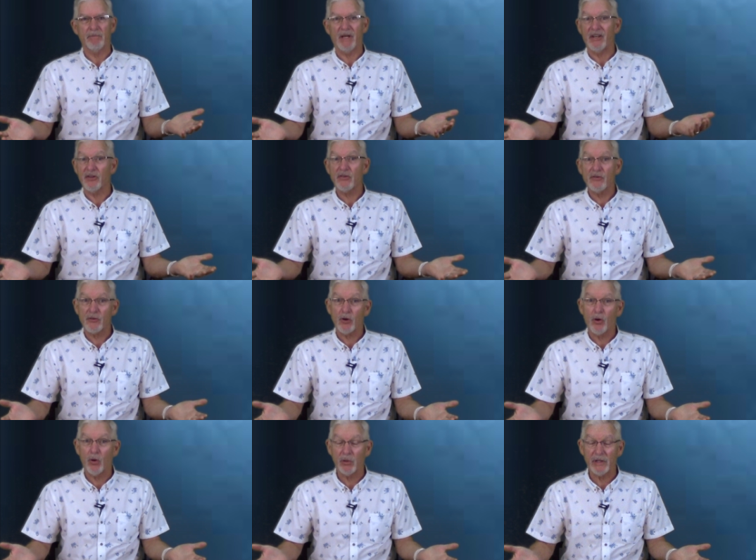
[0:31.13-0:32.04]
And isn't
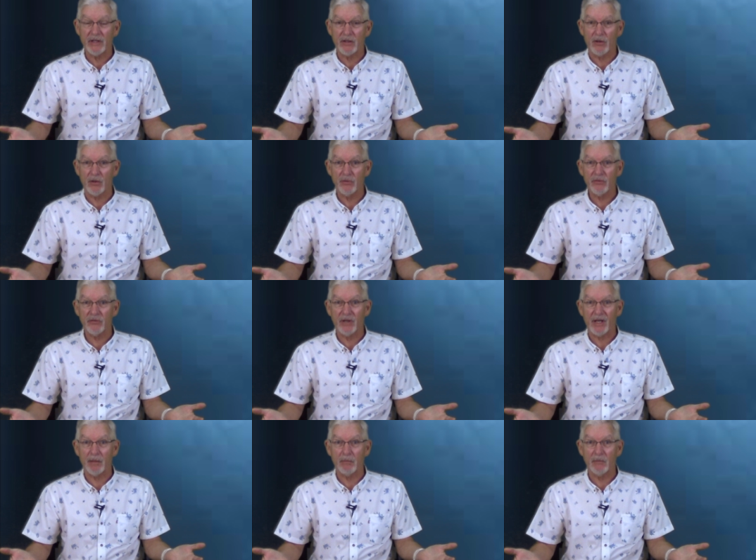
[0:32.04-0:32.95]
the Holy Ghost
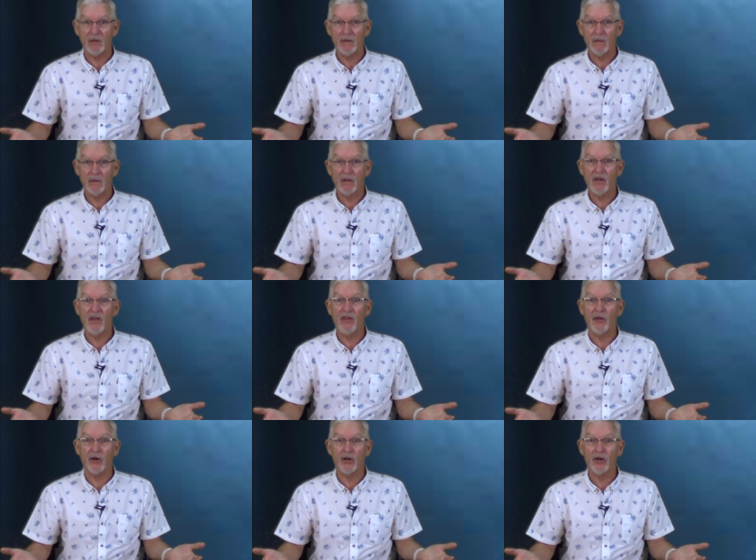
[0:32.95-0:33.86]
named
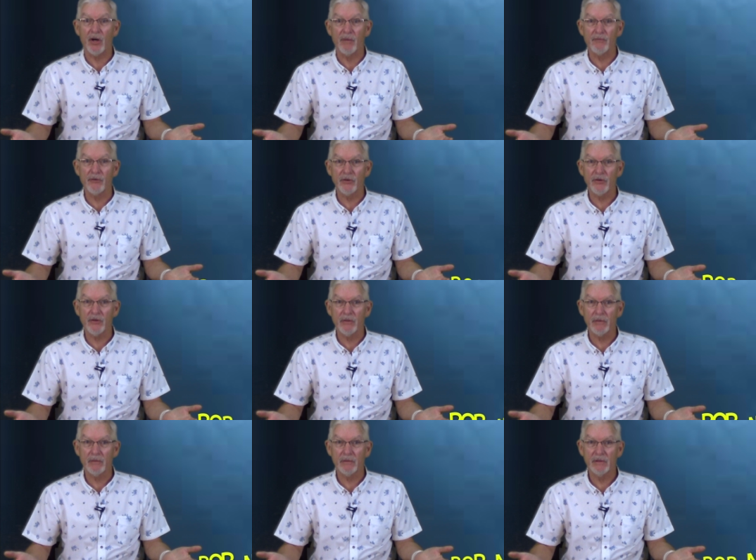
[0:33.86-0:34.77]
the Comforter?